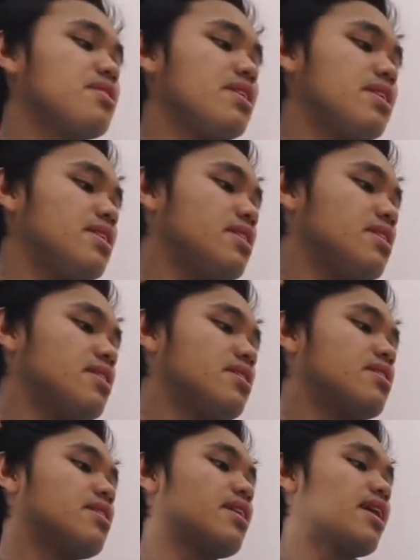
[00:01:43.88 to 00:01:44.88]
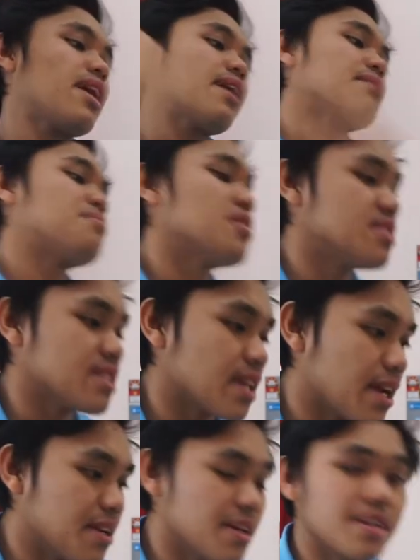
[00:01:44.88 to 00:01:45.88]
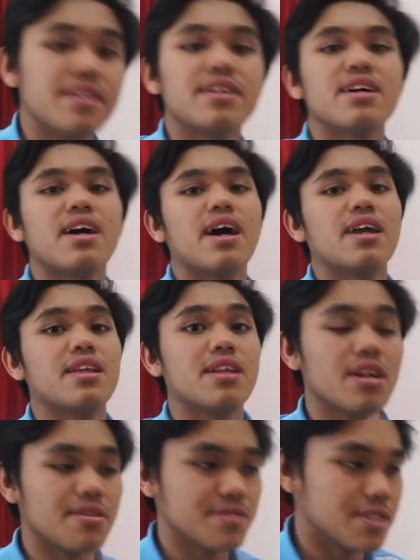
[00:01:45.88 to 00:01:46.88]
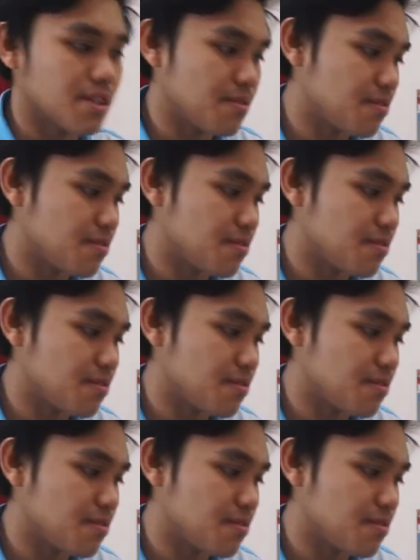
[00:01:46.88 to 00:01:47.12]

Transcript: the project that I did, I learned a lot of stuff.